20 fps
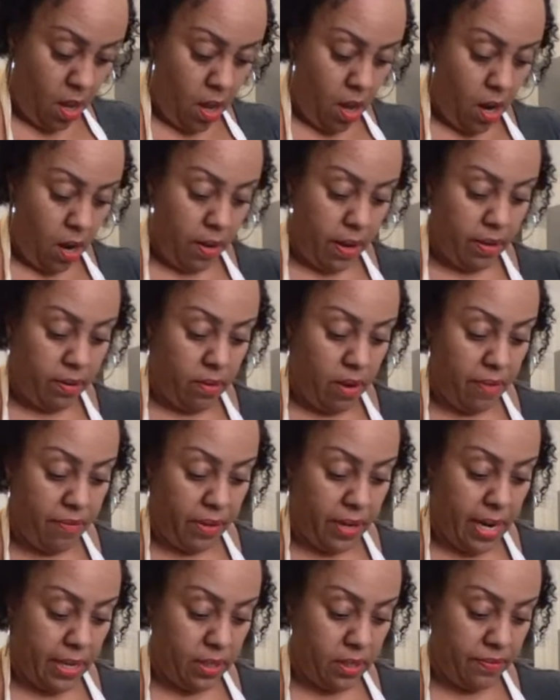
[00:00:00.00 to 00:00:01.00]
All right, so I
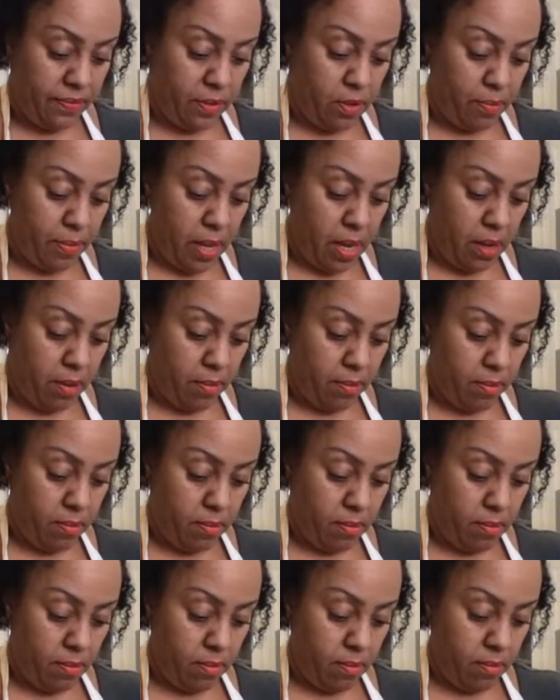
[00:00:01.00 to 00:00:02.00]
forgot to film that,
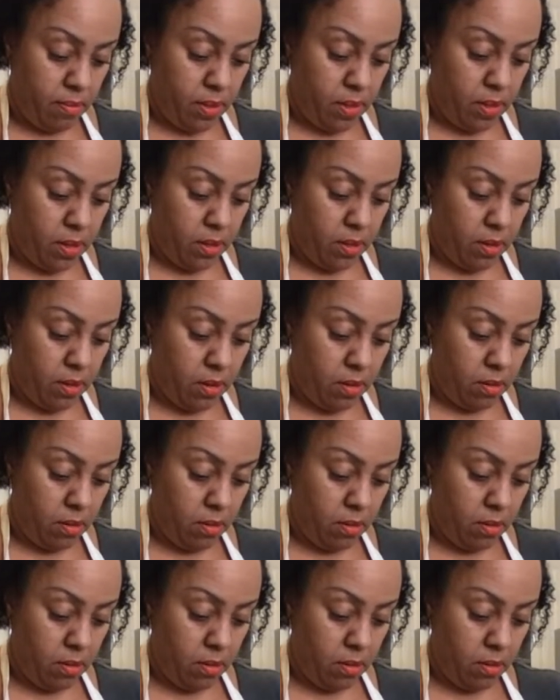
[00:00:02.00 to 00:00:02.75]
but there you go.